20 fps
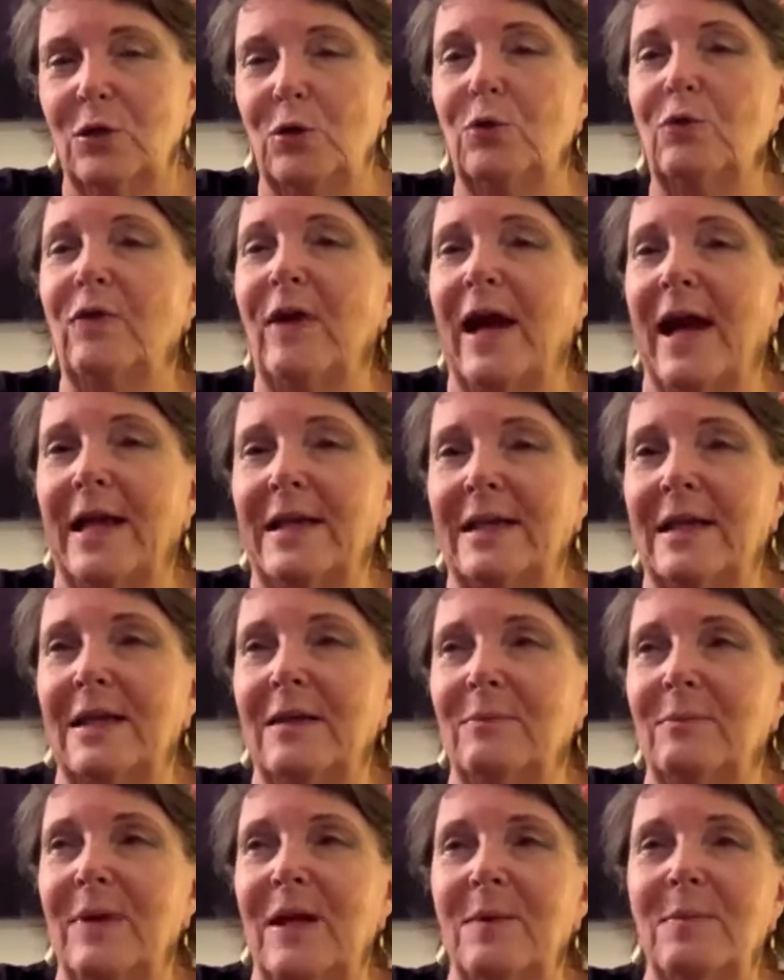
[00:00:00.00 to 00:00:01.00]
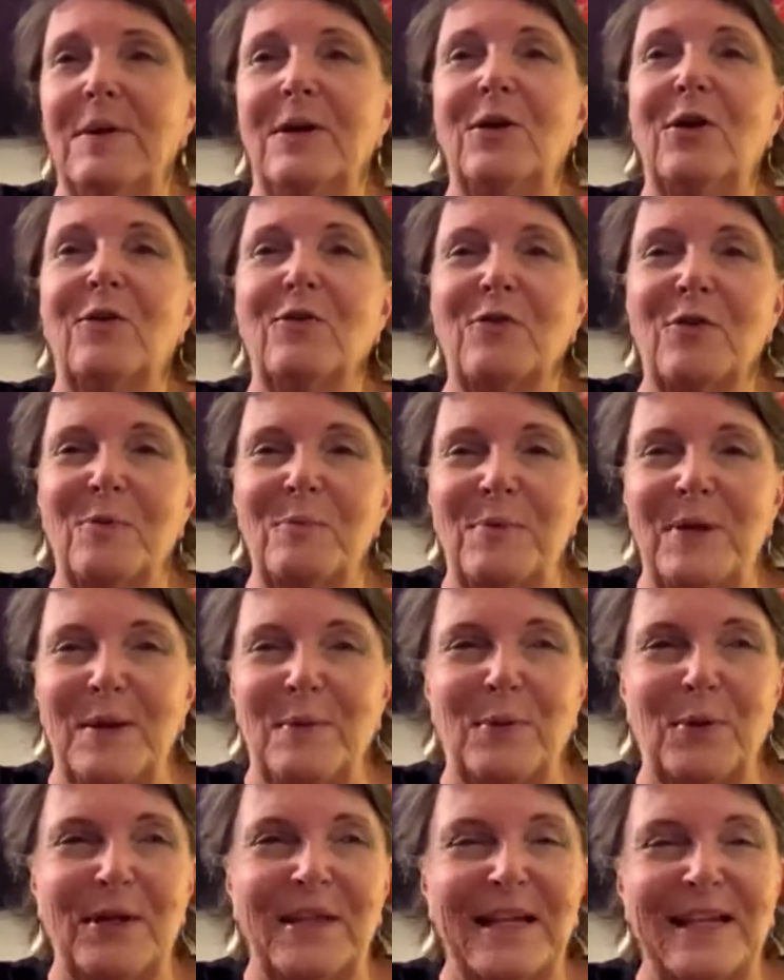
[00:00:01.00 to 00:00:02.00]
you've had it, maybe not from
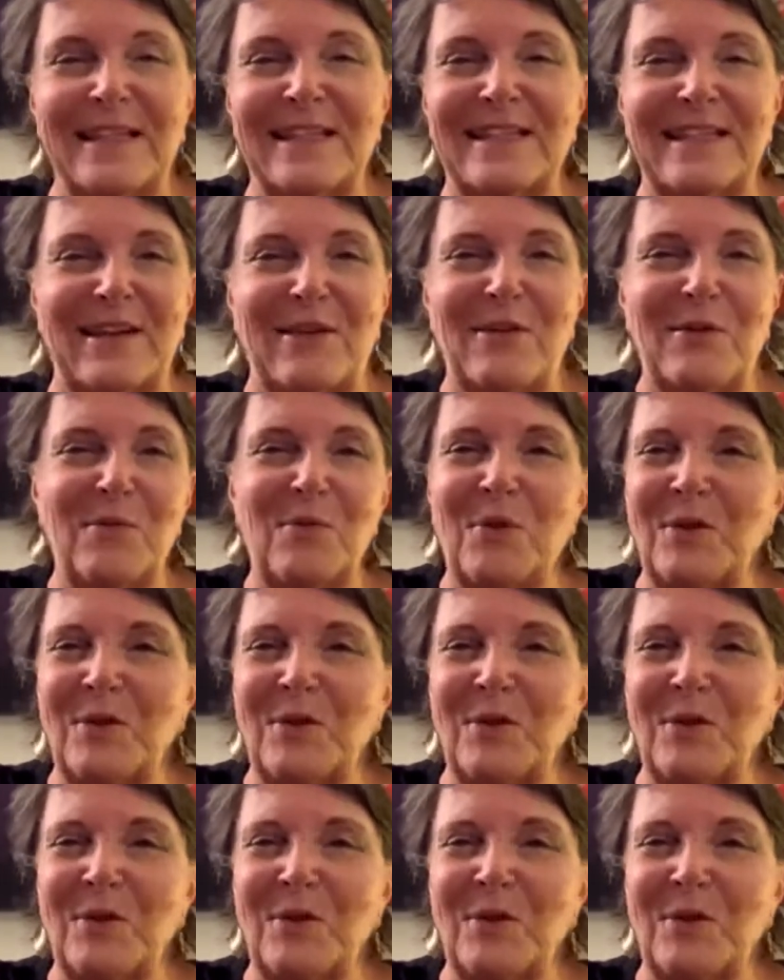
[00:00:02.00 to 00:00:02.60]
people you necessarily